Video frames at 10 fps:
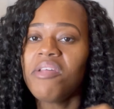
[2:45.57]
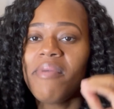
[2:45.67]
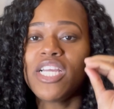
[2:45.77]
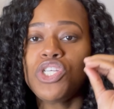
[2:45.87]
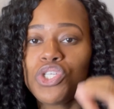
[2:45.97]

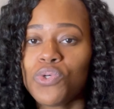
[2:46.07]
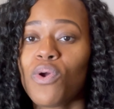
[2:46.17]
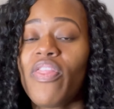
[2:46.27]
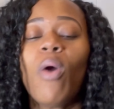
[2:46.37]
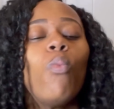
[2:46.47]
make
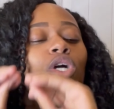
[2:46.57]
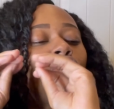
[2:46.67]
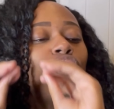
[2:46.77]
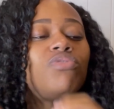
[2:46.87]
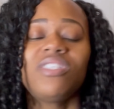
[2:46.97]
sure that
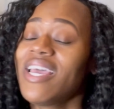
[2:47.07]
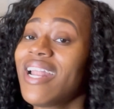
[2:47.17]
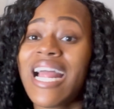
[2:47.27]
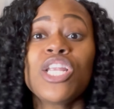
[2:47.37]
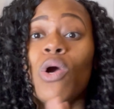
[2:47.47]
what you said,
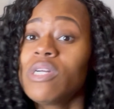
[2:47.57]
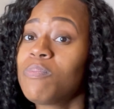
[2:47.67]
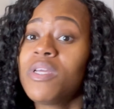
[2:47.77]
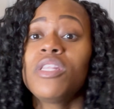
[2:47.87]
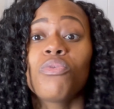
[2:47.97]
and I know it's
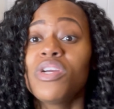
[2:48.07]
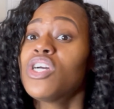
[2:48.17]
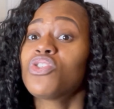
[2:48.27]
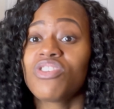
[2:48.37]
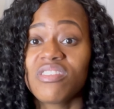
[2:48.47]
been
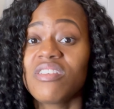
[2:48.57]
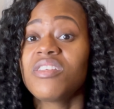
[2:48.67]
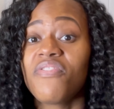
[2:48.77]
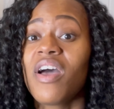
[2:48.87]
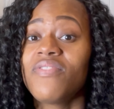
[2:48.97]

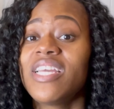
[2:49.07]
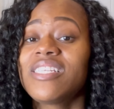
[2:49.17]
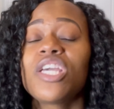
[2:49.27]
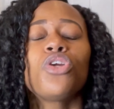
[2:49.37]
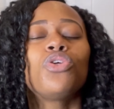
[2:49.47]
365 days later,